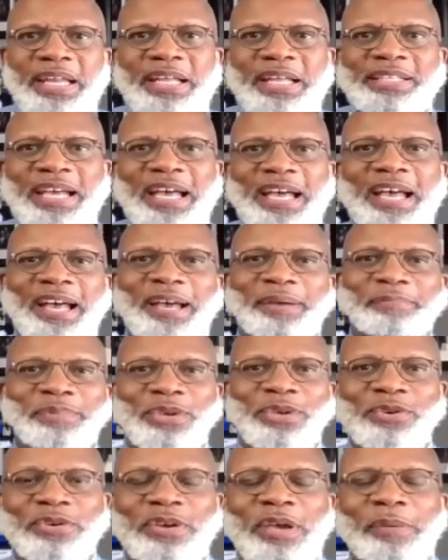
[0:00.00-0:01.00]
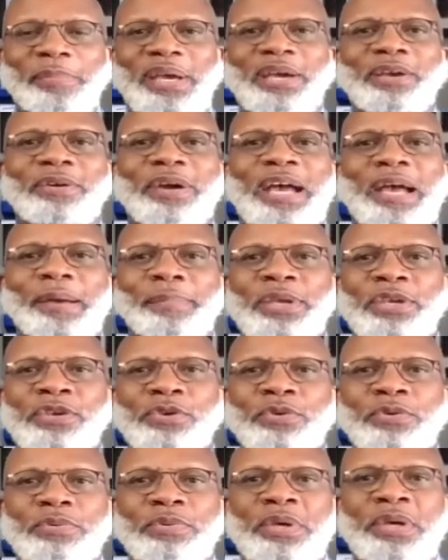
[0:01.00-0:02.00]
anytime you commit crime and
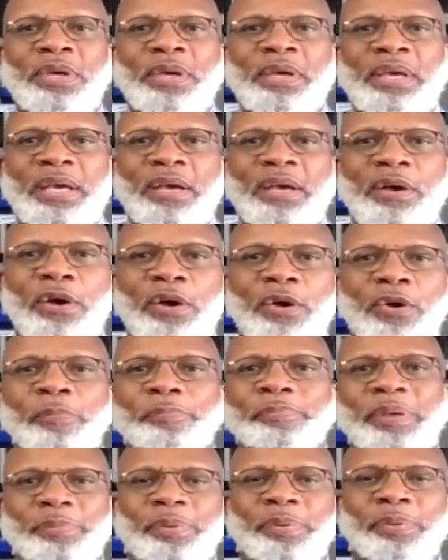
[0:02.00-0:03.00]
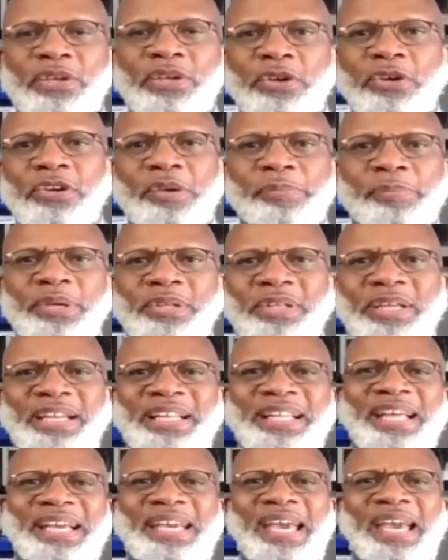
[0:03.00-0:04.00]
you hold people in your
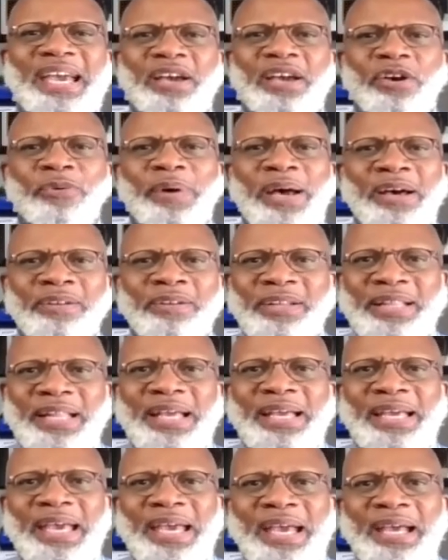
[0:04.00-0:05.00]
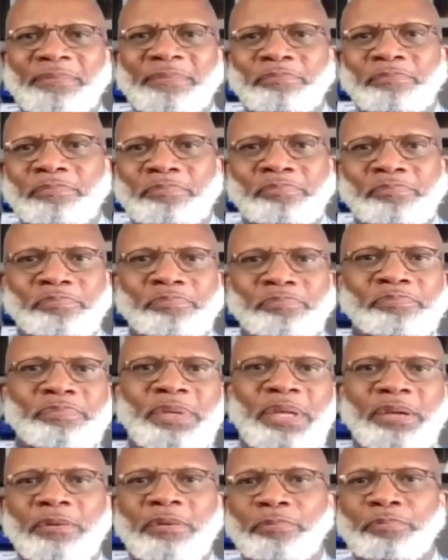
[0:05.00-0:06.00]
community and they can't go out and they can't,
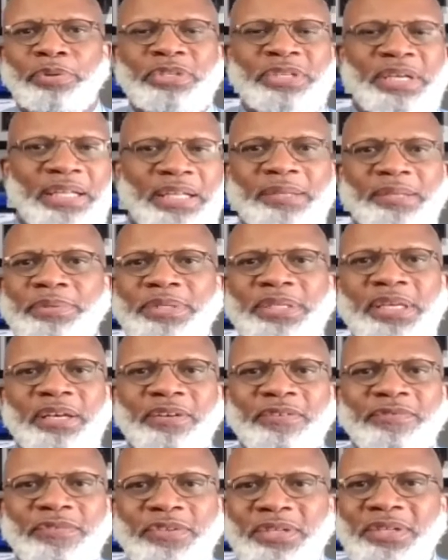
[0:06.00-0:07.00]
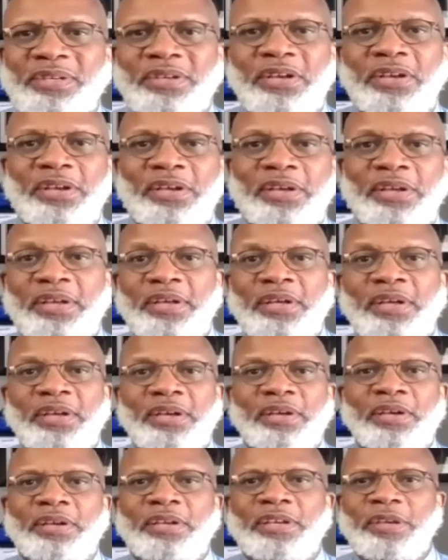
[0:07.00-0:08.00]
you know, protect themselves,
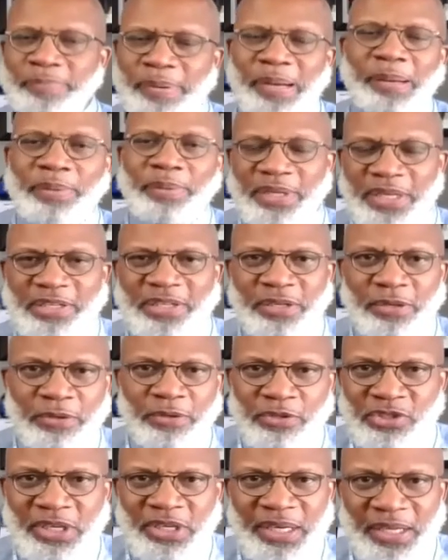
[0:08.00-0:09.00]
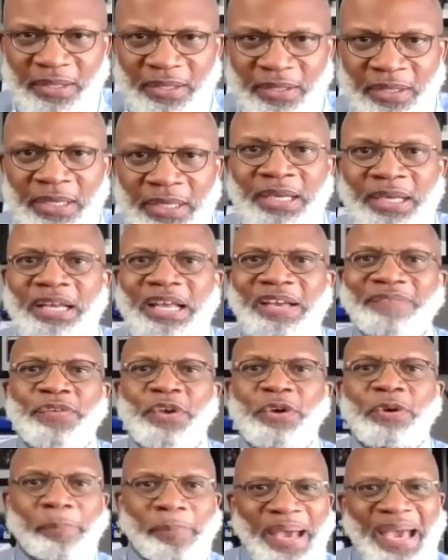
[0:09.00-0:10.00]
you probably need to go to jail.
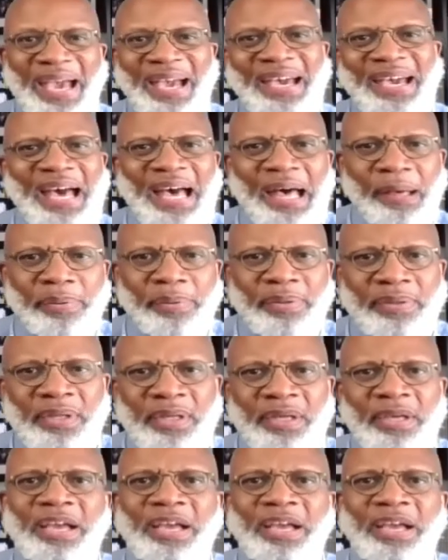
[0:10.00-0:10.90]
If you're a bad cop